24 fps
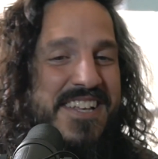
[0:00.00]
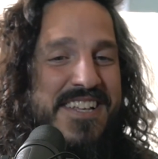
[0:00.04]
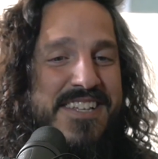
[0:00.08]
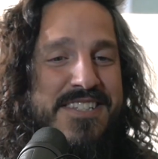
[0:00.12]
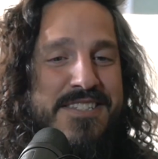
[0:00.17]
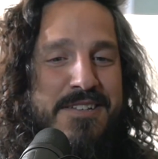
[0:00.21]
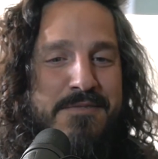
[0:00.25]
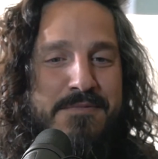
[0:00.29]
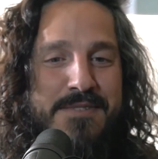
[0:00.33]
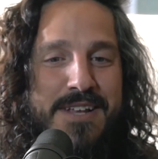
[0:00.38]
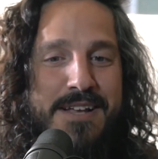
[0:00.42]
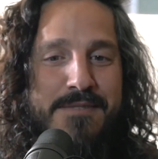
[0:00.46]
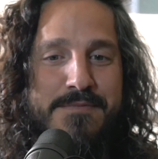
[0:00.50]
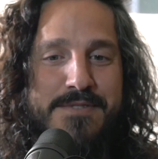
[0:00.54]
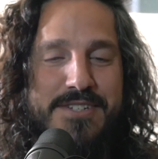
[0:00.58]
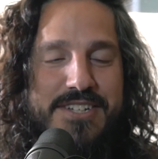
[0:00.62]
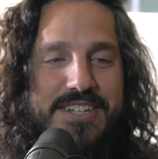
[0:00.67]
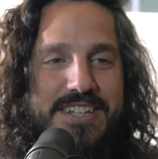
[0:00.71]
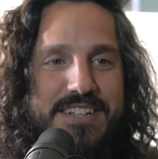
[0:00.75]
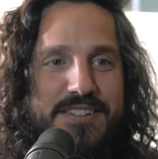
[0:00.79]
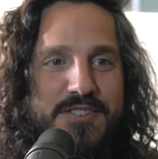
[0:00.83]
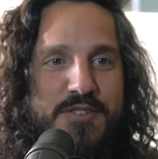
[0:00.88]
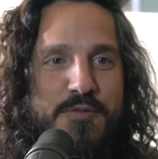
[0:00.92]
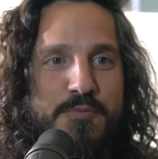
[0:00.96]
Sometimes you
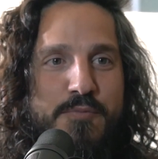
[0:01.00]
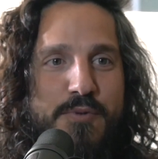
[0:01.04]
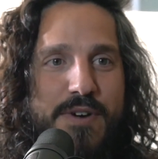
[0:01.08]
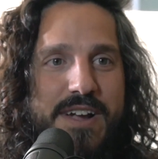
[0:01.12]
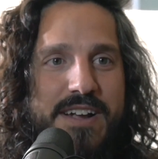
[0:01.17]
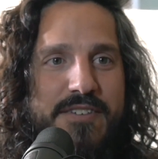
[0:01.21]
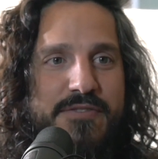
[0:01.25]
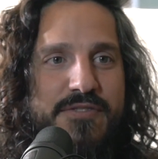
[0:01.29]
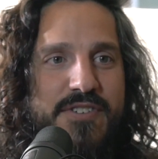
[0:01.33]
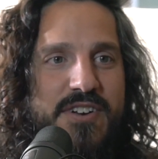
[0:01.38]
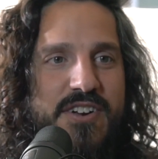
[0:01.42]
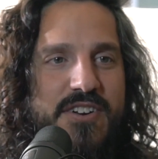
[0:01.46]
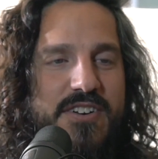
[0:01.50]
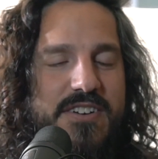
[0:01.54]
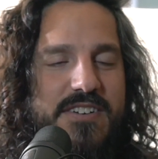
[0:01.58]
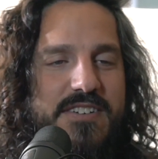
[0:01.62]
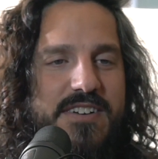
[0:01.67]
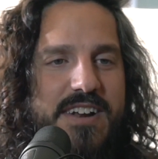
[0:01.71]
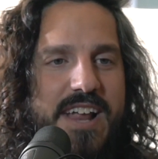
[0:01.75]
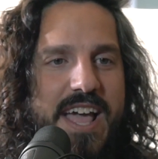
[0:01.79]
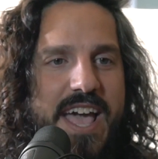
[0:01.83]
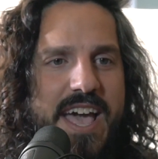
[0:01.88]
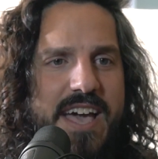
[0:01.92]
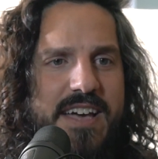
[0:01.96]
need a little break for
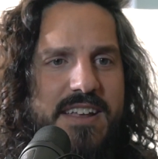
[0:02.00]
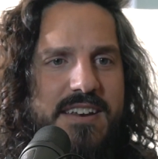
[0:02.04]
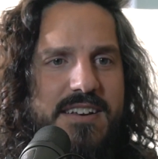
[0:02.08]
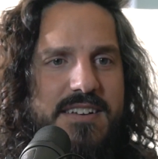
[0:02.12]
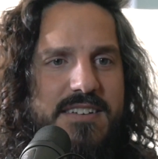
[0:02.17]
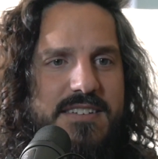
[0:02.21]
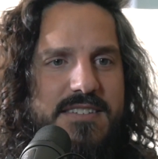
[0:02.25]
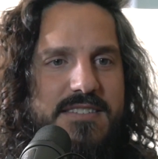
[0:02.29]
your head.